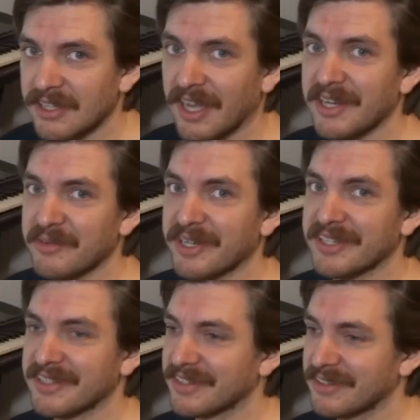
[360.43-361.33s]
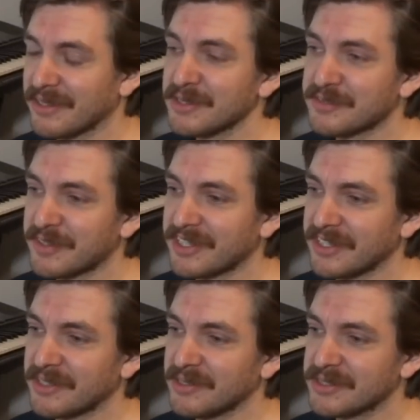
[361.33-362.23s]
Anyway, those
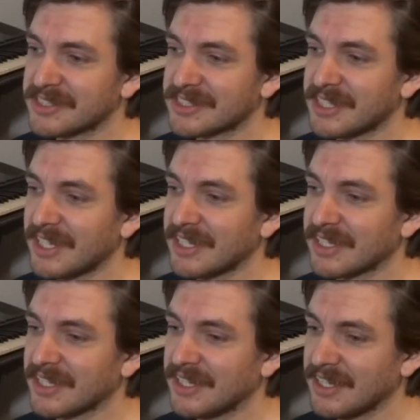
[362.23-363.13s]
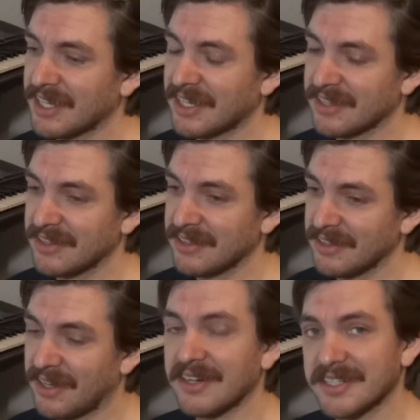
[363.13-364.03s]
videos take a
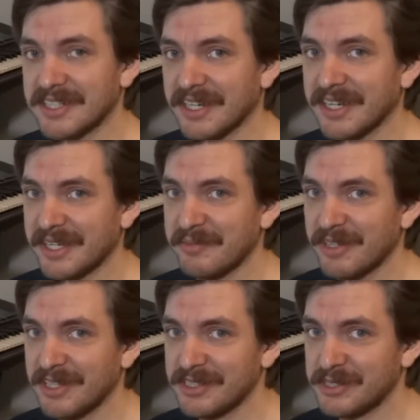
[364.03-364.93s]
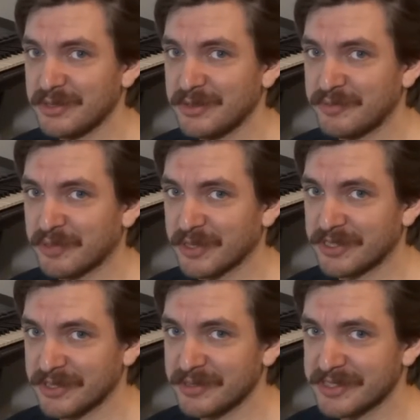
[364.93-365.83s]
long time to
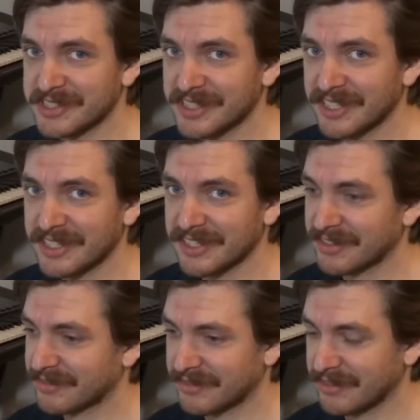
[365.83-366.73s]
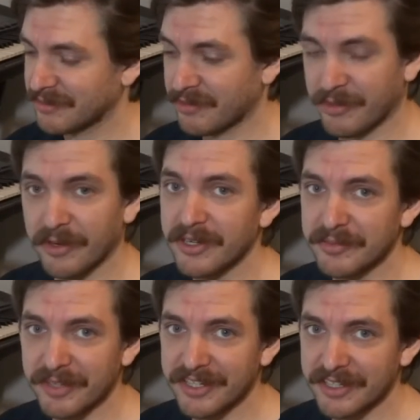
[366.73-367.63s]
produce. They're
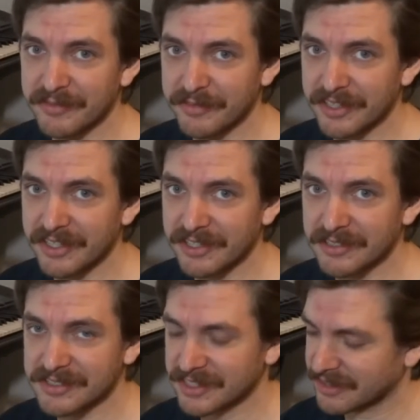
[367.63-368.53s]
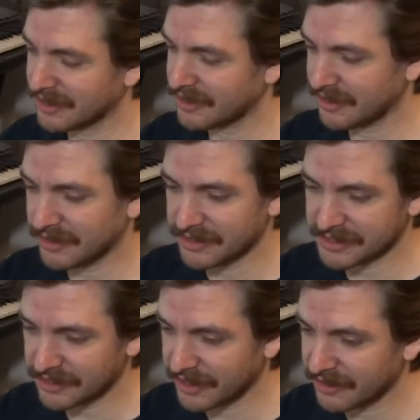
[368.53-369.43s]
30-minute videos, and I got all
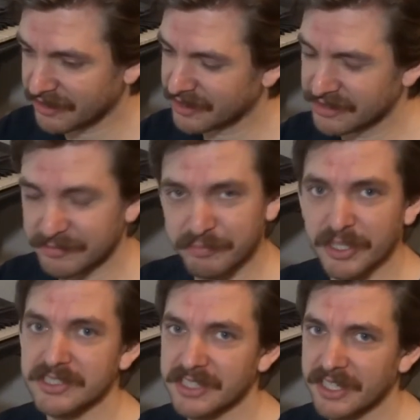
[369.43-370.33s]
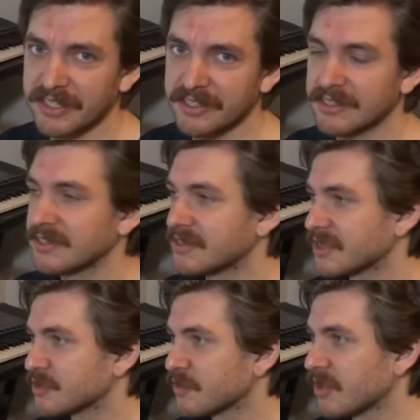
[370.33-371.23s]
this layering and a bunch of editing, and it
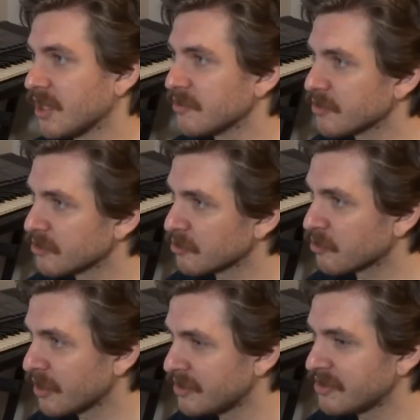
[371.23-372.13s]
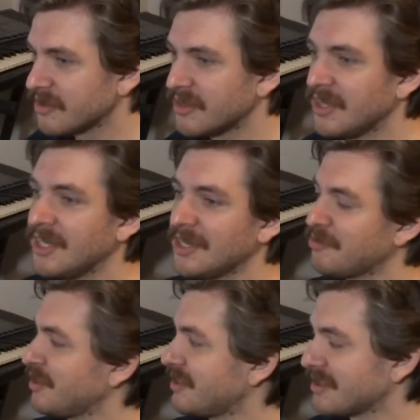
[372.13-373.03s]
takes forever to render.
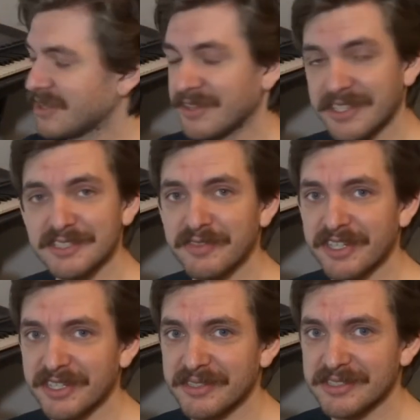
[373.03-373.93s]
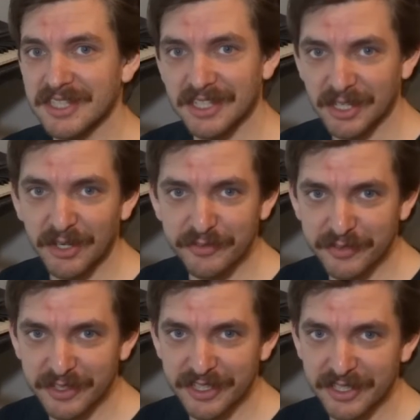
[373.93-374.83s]
But these videos,
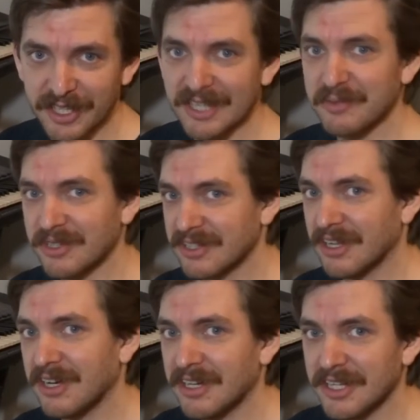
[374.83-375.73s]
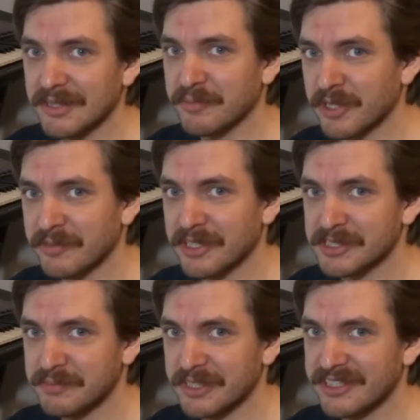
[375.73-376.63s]
hopefully, will all pretty
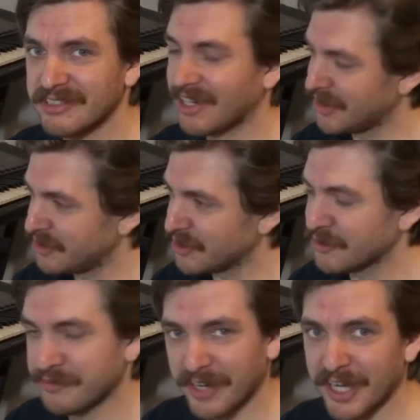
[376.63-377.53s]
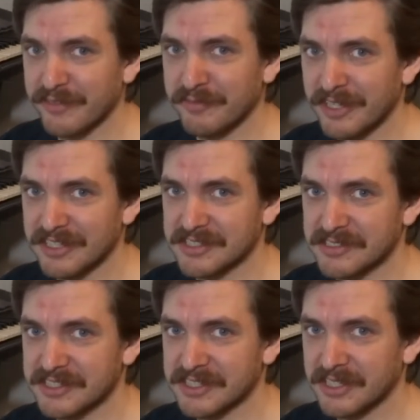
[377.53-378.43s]
much be under 5 minutes
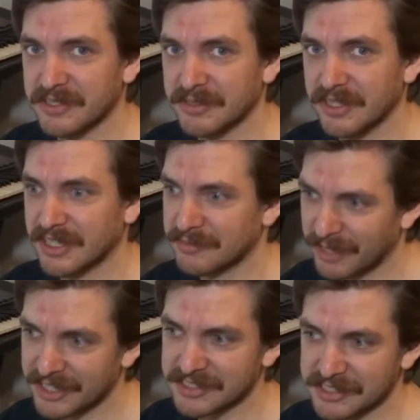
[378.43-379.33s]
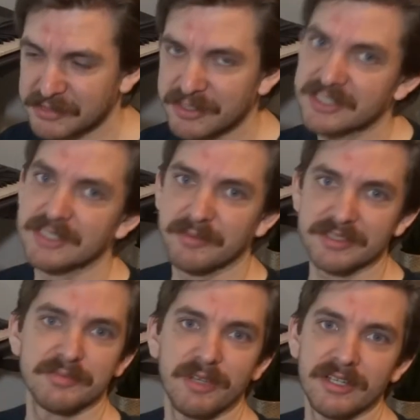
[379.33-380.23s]
or so, minus this one because I'm
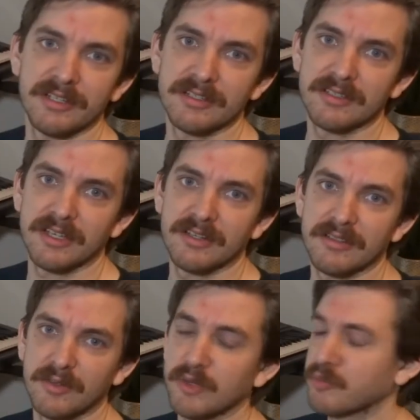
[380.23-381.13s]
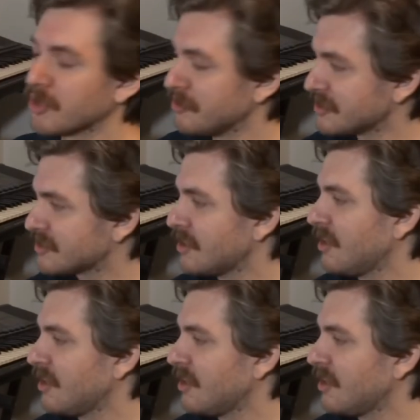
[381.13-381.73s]
explaining kind of the whole premise